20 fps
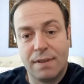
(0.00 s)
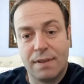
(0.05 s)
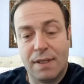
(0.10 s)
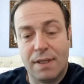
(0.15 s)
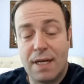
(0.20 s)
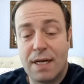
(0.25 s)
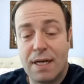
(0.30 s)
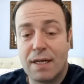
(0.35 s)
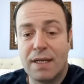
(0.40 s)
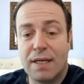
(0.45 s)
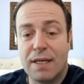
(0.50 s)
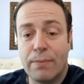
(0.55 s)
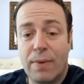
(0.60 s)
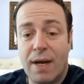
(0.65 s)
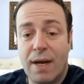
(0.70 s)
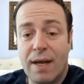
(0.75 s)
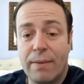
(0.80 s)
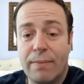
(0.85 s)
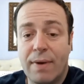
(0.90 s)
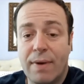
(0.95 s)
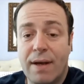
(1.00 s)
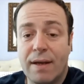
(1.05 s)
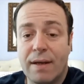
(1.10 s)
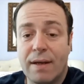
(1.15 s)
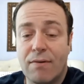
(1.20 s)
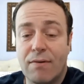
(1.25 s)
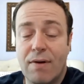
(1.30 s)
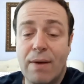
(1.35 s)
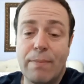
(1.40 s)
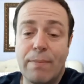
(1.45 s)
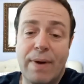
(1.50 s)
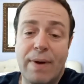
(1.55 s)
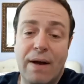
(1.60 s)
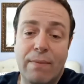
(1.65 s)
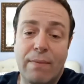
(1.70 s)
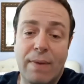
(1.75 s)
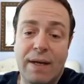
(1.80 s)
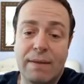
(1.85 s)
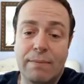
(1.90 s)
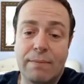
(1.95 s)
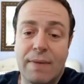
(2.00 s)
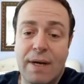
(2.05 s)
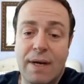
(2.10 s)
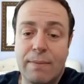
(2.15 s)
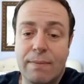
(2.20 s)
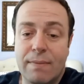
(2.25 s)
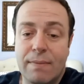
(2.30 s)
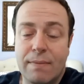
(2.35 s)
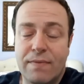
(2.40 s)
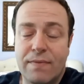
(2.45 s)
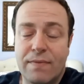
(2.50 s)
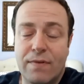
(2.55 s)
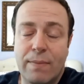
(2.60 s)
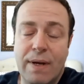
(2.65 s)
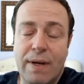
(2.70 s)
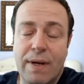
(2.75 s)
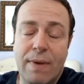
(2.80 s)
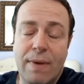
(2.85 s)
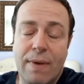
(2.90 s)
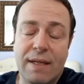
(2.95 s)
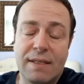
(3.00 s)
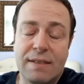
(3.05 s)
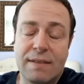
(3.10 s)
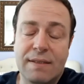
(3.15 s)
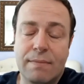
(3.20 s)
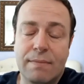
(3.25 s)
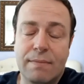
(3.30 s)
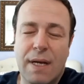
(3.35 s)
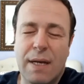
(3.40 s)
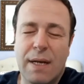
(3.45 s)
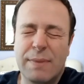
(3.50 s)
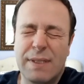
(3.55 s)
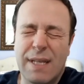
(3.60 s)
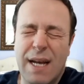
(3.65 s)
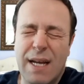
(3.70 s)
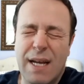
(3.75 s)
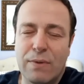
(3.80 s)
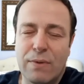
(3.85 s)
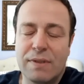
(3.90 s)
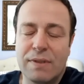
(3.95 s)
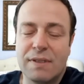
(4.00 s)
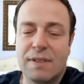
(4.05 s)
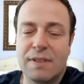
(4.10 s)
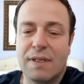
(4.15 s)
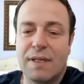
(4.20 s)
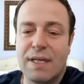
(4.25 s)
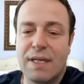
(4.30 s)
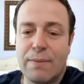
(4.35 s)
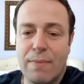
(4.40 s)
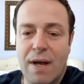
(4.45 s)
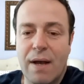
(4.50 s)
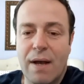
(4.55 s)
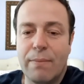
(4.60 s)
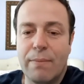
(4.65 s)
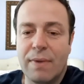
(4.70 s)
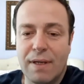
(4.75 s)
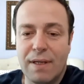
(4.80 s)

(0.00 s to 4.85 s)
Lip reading: Luckily, my grandpa, my from my mom's side, was an imam.